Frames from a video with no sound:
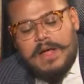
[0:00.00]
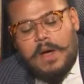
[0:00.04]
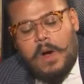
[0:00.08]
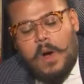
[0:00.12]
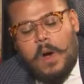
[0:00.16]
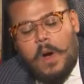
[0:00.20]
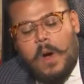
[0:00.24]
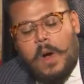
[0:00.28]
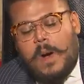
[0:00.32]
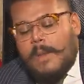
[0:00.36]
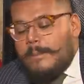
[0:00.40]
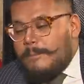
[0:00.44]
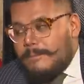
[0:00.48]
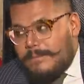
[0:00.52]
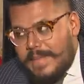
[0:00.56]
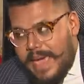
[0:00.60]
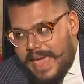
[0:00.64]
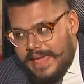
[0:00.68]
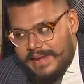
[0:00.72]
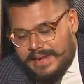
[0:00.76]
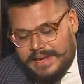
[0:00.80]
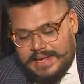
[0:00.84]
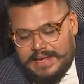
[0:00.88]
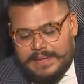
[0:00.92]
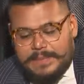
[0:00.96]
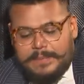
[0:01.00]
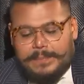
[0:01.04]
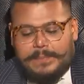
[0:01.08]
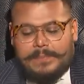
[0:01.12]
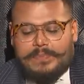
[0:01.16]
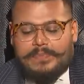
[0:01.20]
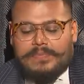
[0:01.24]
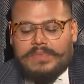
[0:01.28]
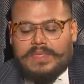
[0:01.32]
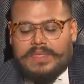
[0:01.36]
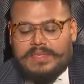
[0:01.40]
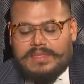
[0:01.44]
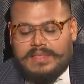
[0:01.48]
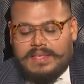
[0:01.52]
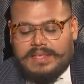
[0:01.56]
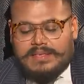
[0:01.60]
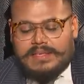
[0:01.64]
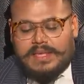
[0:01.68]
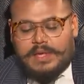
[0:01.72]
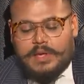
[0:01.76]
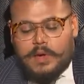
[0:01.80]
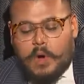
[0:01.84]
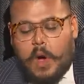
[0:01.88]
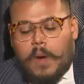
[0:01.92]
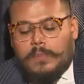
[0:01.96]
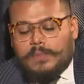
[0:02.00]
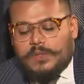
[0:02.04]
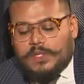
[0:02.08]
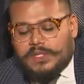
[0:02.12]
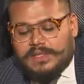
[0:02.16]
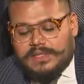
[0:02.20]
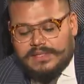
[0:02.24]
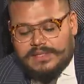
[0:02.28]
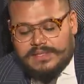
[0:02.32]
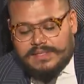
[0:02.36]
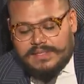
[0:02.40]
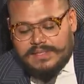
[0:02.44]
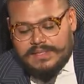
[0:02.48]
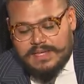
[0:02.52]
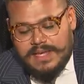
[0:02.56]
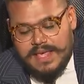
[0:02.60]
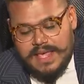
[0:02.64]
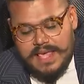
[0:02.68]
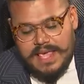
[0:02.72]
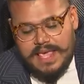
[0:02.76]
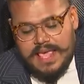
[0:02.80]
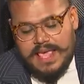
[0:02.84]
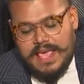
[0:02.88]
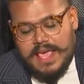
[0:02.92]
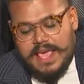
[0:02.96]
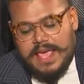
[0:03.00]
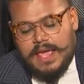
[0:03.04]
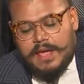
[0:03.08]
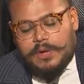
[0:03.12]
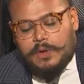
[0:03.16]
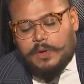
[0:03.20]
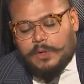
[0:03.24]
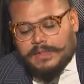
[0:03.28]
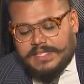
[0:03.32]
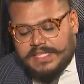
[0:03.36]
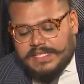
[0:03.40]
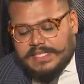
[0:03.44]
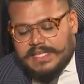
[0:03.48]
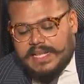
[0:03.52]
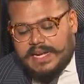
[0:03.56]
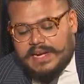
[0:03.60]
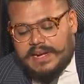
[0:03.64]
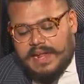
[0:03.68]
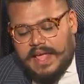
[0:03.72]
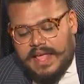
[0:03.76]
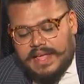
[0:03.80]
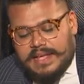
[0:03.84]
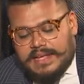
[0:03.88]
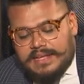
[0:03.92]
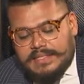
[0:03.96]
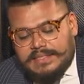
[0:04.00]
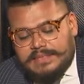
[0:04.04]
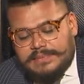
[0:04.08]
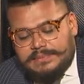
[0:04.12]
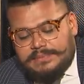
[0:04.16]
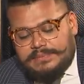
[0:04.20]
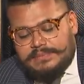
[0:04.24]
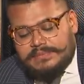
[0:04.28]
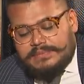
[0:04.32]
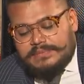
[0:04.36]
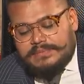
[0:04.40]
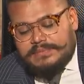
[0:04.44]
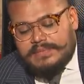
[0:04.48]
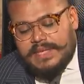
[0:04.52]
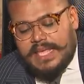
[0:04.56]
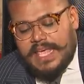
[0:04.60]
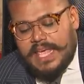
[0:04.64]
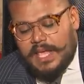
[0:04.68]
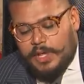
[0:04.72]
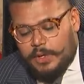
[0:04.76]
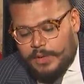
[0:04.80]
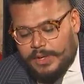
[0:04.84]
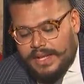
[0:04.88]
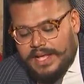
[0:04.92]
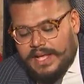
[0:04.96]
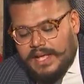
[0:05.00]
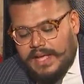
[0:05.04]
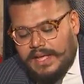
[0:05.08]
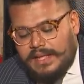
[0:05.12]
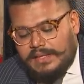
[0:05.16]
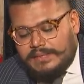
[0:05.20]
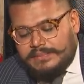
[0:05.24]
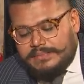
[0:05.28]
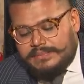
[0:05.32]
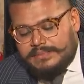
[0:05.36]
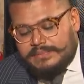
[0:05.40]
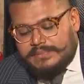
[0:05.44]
or marry. These are your options. Rosie Senanayika, Hirunika,